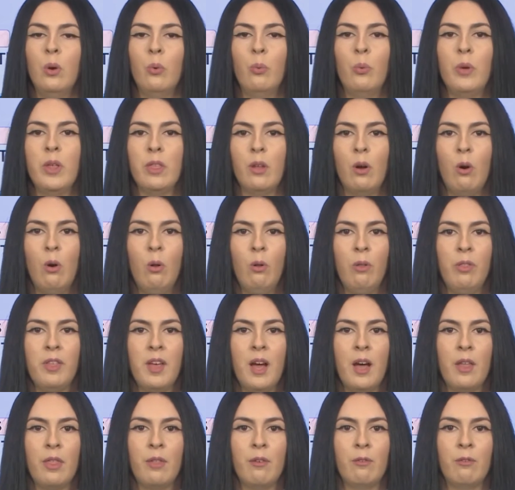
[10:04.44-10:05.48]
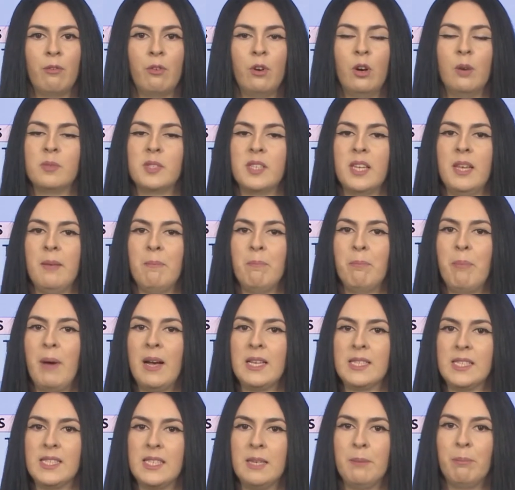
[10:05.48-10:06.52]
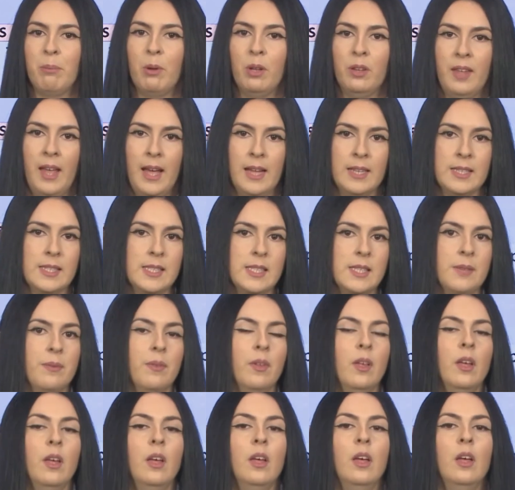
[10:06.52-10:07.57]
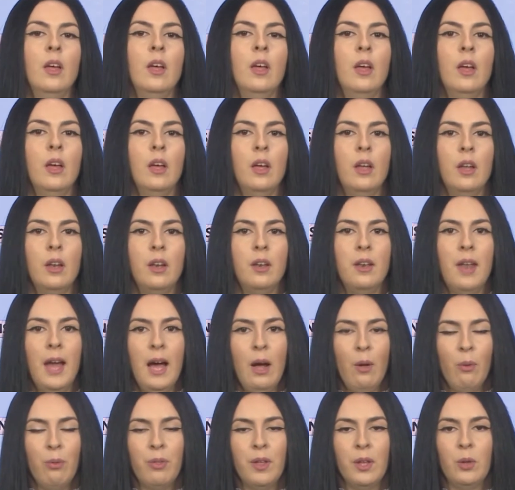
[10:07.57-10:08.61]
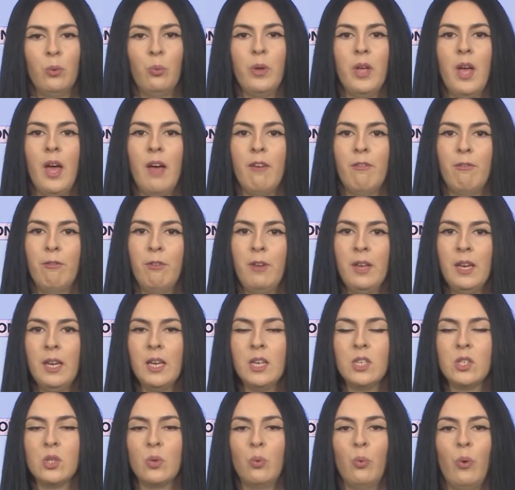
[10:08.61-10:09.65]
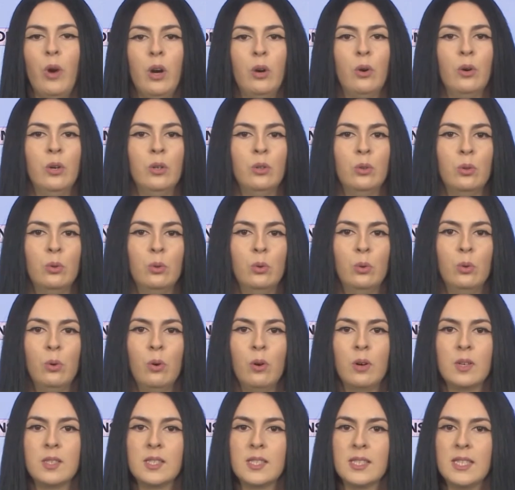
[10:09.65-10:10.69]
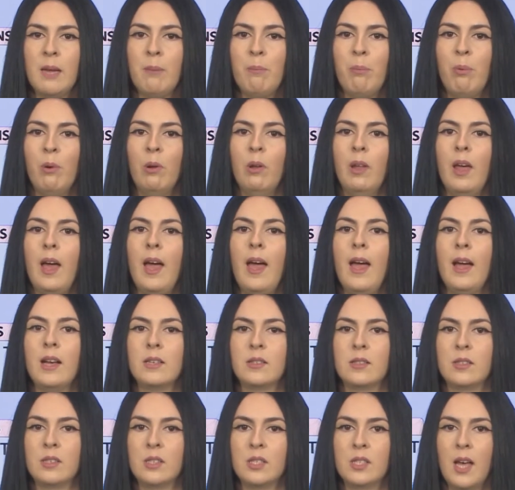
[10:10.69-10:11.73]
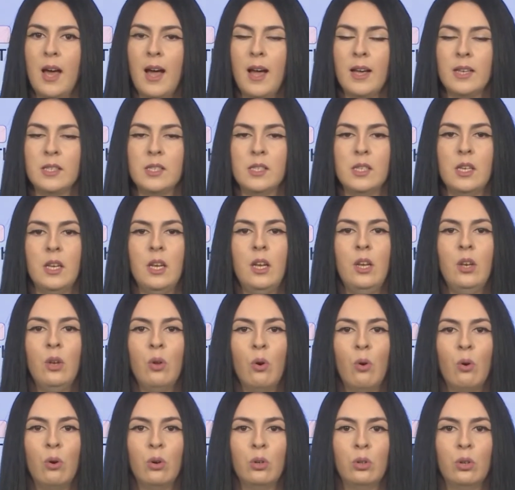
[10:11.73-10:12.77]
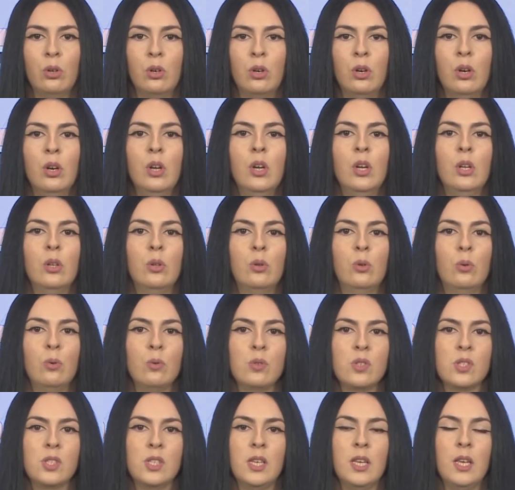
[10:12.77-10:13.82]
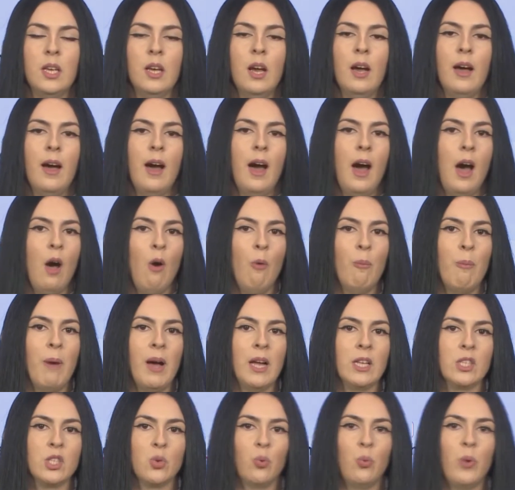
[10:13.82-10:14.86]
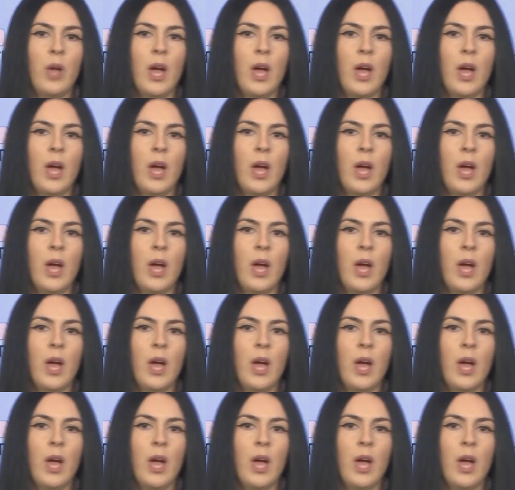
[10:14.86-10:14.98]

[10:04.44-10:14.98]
with all the other verbs in past simple tense. Now that we have finished, we are going to do a simple exercise in order to see how much we